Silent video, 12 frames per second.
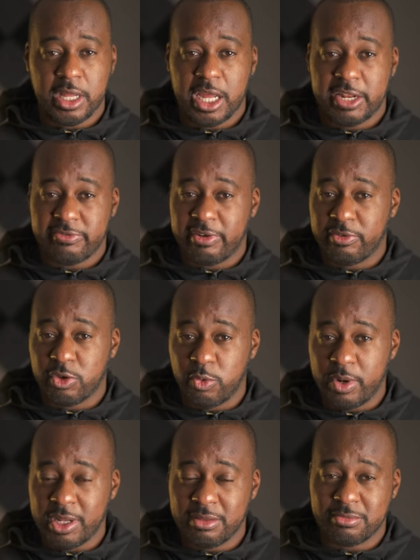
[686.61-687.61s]
and if ever you
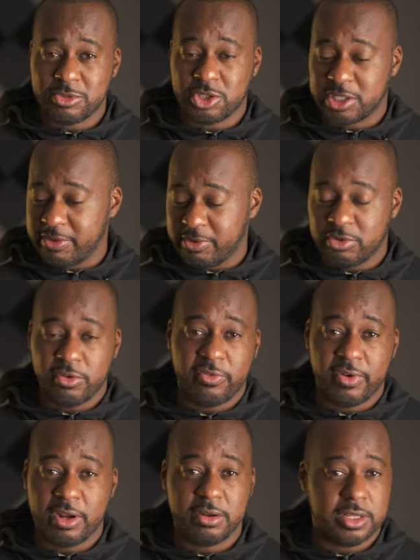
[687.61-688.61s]
win it, just give it to a
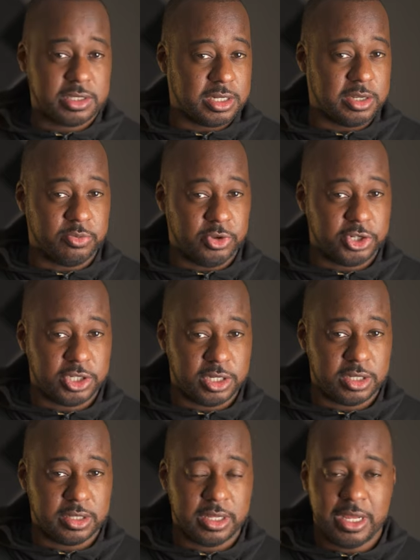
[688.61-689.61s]
friend, he's going to appreciate
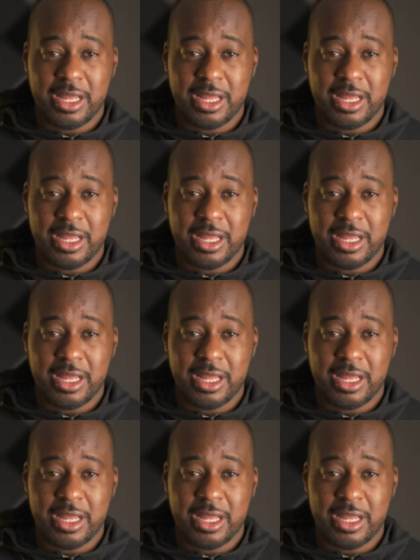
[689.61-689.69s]
it.